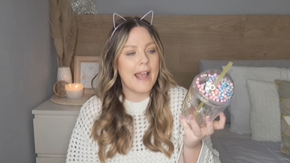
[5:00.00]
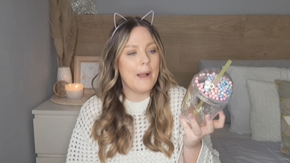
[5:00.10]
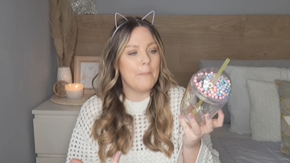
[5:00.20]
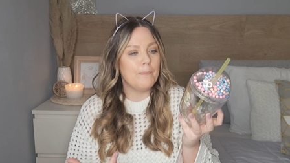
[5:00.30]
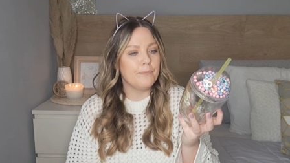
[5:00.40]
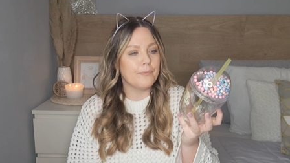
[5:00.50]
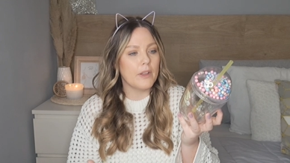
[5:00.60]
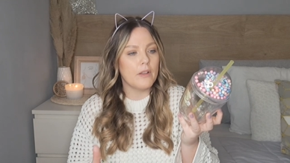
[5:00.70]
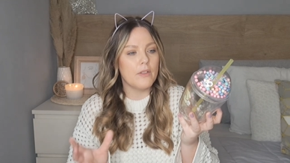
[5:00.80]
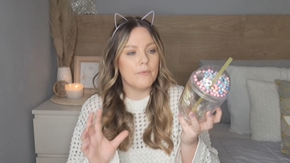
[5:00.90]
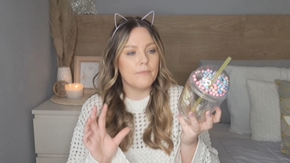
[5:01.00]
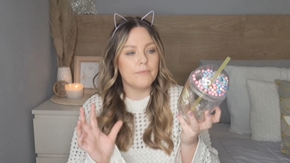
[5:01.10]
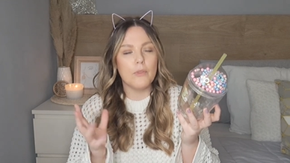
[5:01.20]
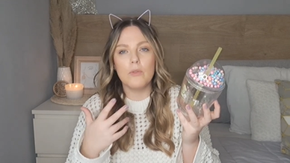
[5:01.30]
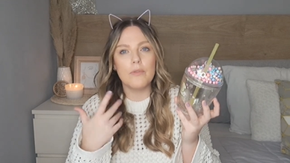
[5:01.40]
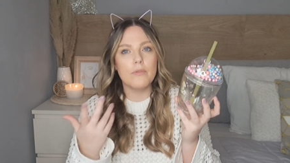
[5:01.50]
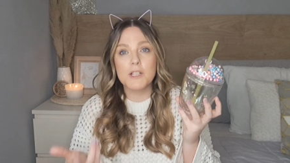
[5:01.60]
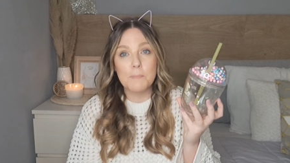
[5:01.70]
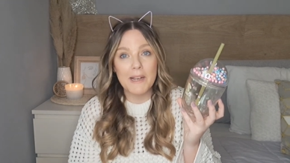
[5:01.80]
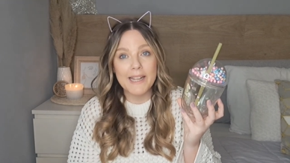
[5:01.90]
um,
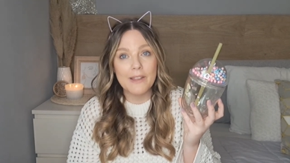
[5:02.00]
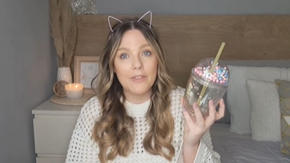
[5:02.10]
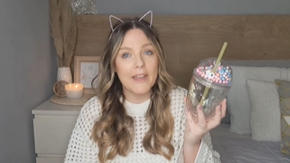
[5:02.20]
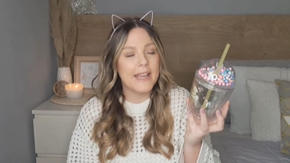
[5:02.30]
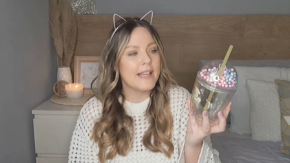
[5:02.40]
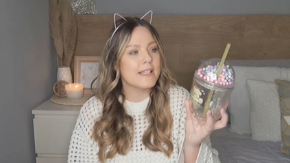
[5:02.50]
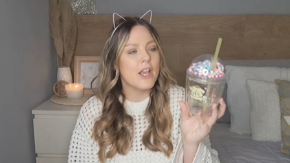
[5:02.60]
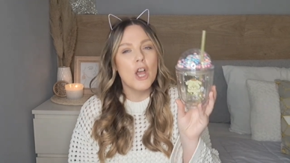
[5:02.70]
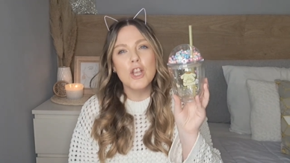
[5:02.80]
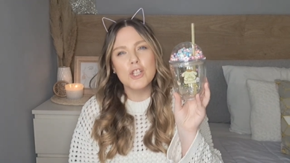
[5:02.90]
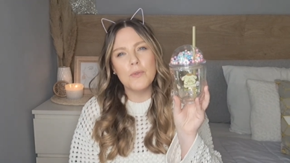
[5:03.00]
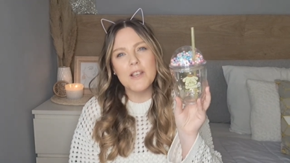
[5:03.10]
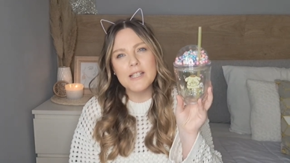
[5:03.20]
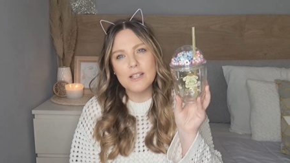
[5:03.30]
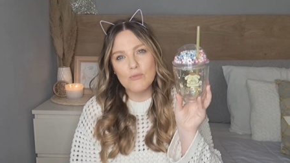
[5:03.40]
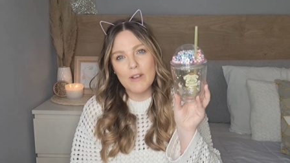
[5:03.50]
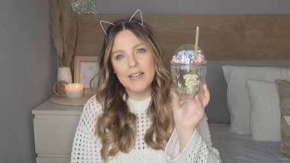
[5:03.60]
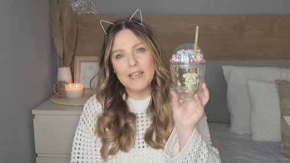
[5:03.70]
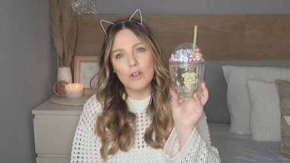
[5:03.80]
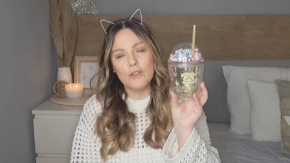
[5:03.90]
spilling things. So this is
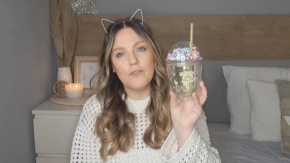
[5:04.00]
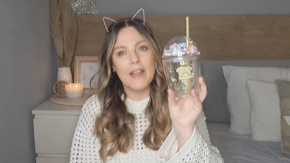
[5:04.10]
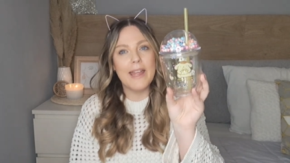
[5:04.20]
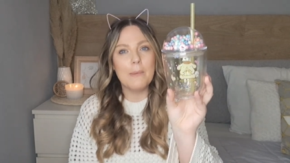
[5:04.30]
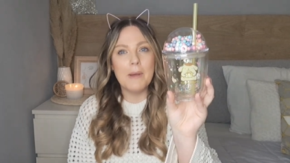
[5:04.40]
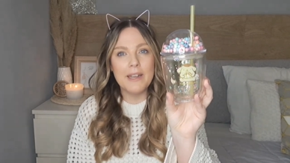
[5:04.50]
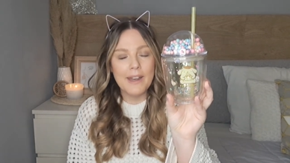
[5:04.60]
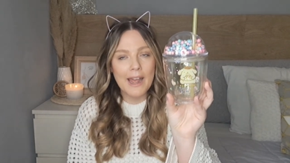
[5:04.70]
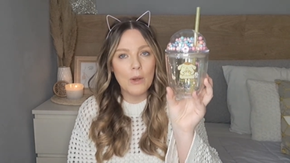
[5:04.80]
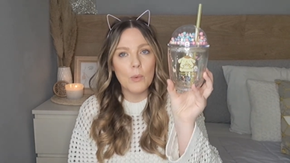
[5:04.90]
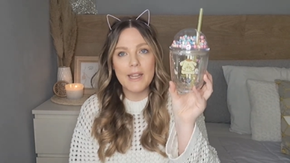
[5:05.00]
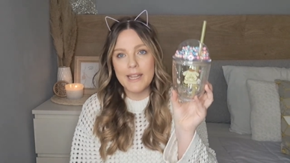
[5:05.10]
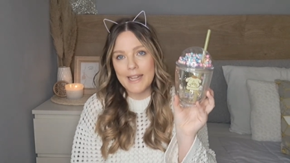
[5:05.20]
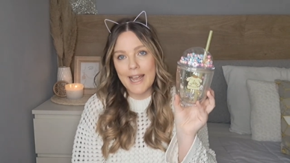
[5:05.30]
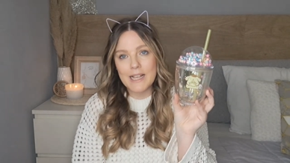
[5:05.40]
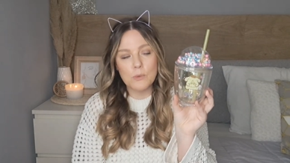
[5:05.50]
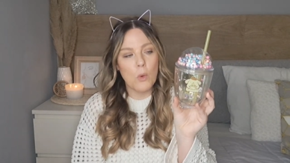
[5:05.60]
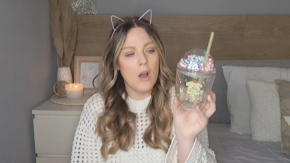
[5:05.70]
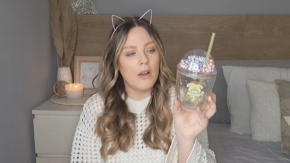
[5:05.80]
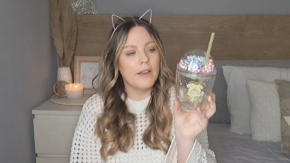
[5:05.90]
really good for him. And now he has
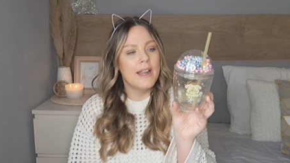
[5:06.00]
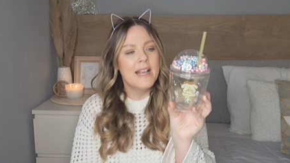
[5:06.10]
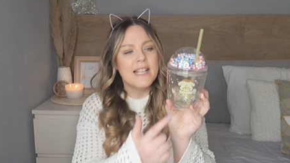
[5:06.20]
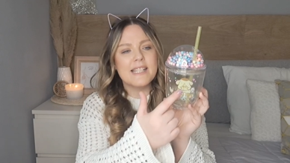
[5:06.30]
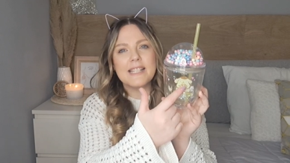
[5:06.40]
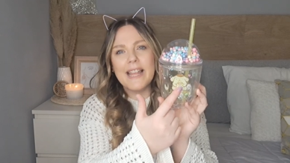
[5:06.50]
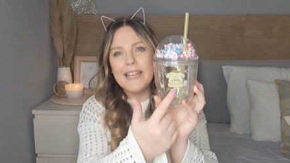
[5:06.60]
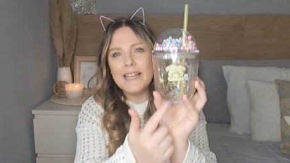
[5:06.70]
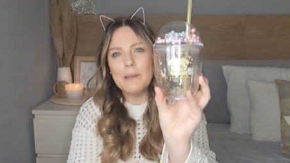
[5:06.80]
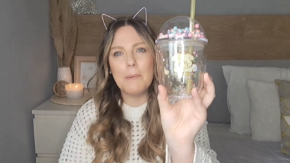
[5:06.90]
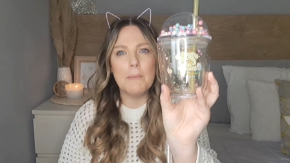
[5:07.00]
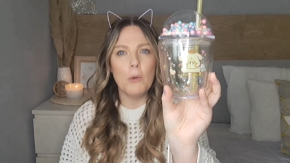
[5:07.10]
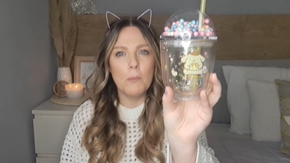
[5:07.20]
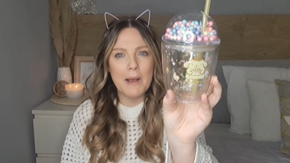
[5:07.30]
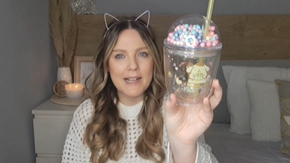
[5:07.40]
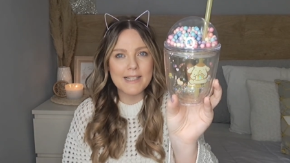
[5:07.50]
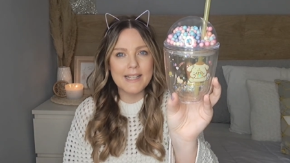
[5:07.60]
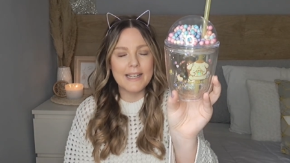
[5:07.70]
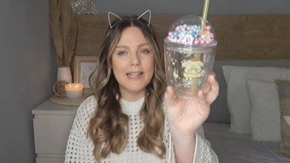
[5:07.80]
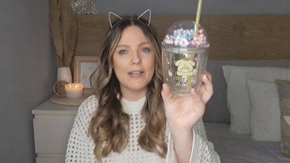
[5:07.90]
one slightly bit more
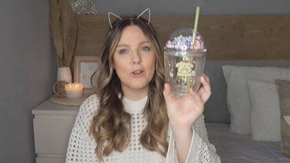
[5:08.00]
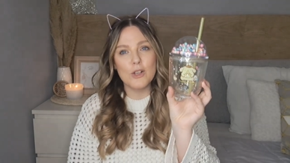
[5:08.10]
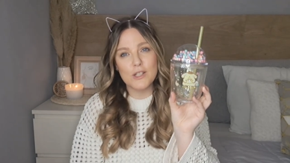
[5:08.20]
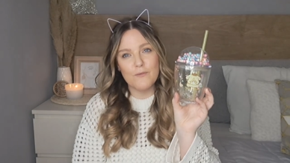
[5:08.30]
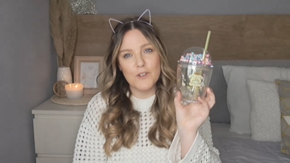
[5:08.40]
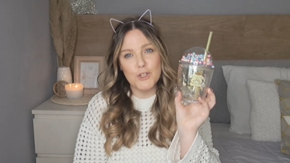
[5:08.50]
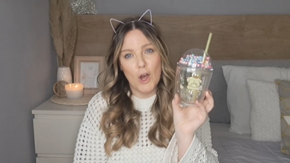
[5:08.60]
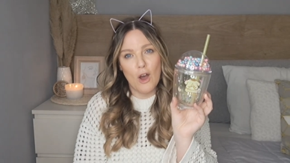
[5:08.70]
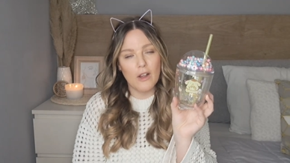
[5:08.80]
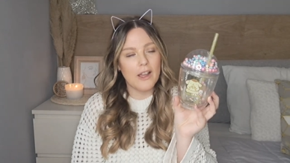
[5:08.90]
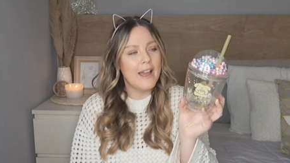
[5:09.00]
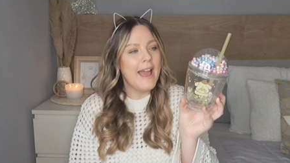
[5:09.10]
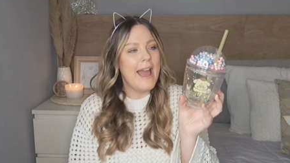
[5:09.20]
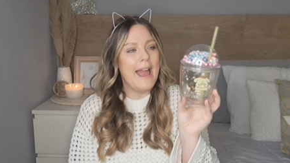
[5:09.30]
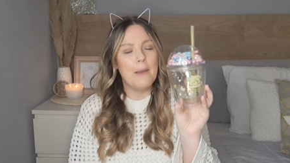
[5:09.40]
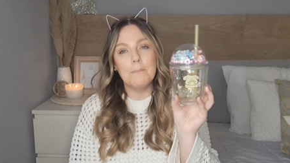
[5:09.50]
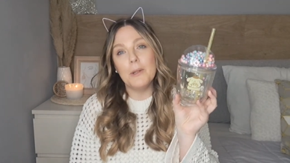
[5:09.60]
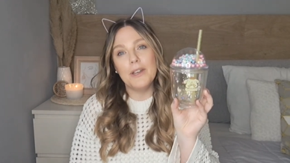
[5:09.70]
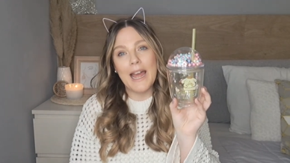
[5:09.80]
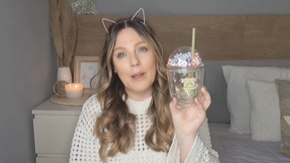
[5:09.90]
masculine because of the dog, um,
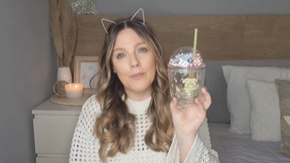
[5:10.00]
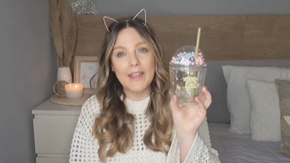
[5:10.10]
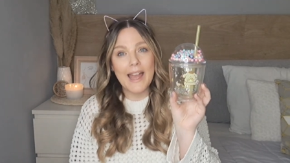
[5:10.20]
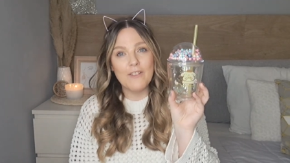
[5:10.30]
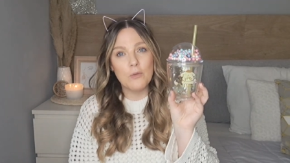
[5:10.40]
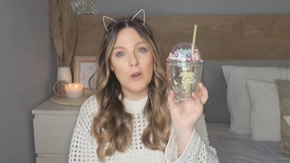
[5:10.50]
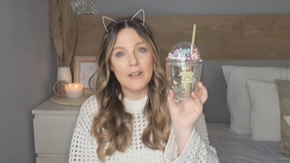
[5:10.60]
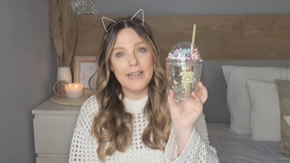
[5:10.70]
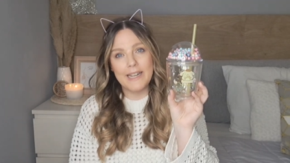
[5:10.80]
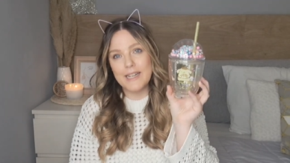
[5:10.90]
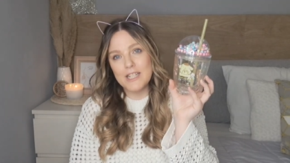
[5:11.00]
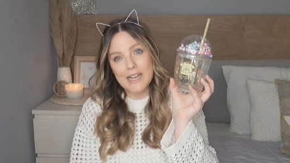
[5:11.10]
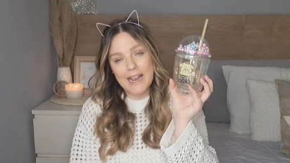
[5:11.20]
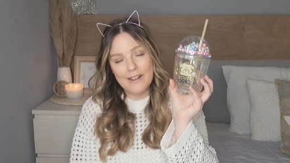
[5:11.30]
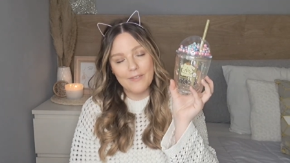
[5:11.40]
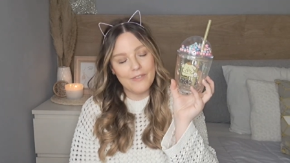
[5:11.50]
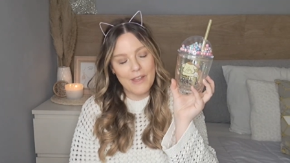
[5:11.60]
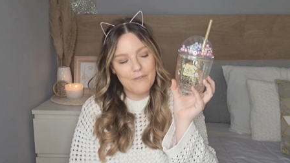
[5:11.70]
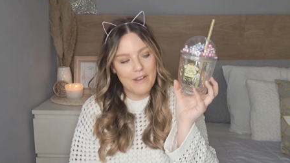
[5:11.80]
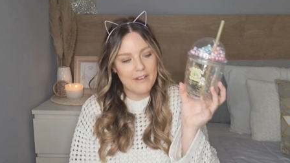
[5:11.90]
but now they have one each and
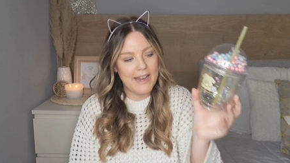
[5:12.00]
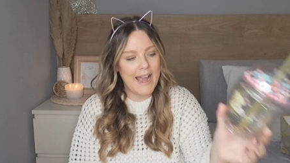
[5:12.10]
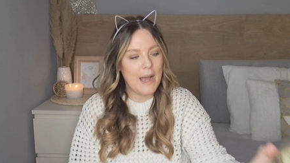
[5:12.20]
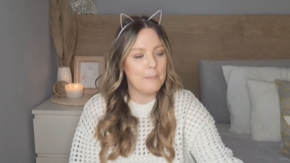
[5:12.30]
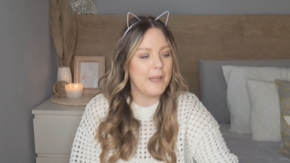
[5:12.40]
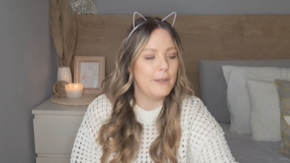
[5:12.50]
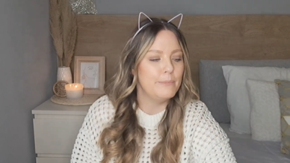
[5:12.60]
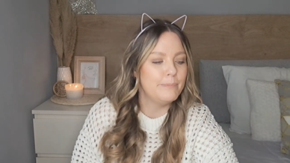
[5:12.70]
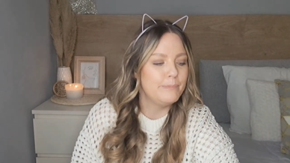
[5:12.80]
they're very happy.